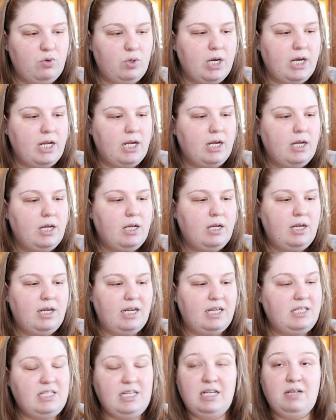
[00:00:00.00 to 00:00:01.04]
for it.
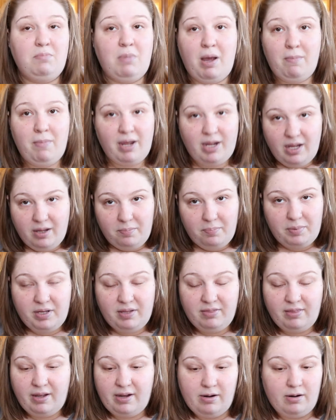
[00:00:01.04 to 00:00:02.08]
It's in my makeup
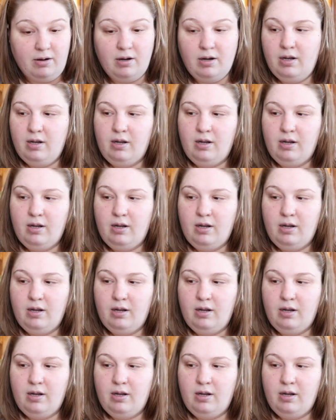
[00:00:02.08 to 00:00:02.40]
in there.